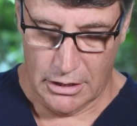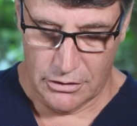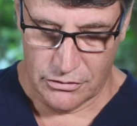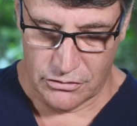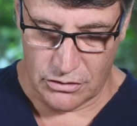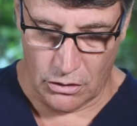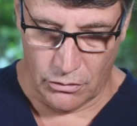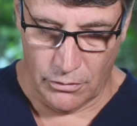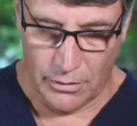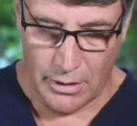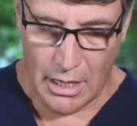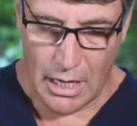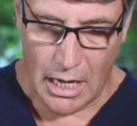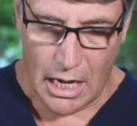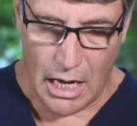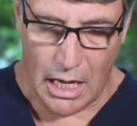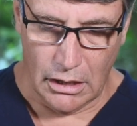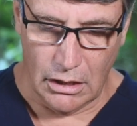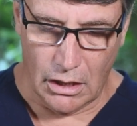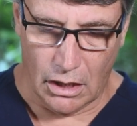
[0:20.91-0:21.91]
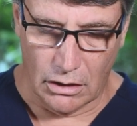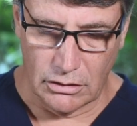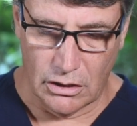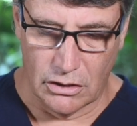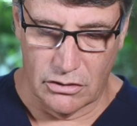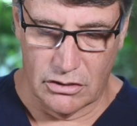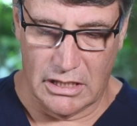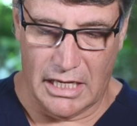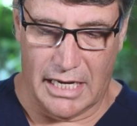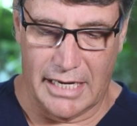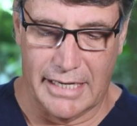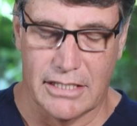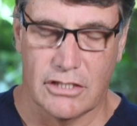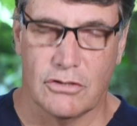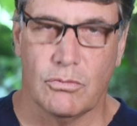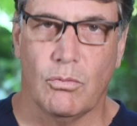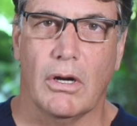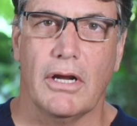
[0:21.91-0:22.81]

So, along those lines,